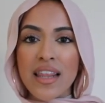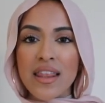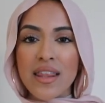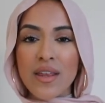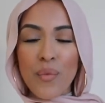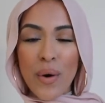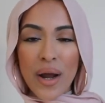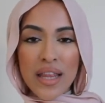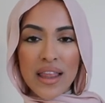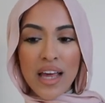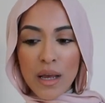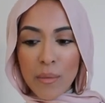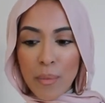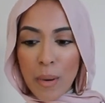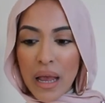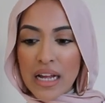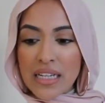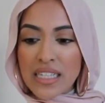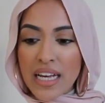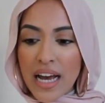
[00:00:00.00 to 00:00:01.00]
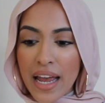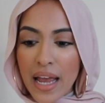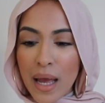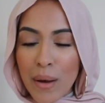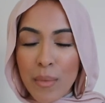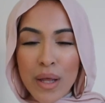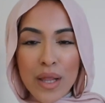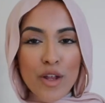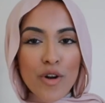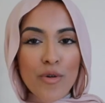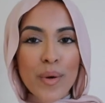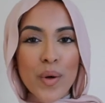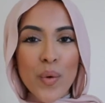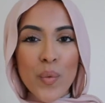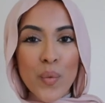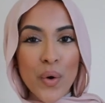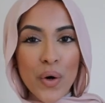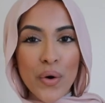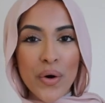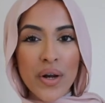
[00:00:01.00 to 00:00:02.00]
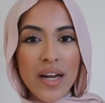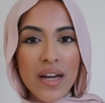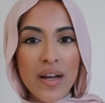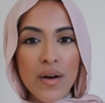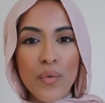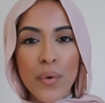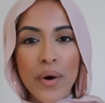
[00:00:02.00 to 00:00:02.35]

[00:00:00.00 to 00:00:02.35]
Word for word: The wide leg pants, I am a little bit worried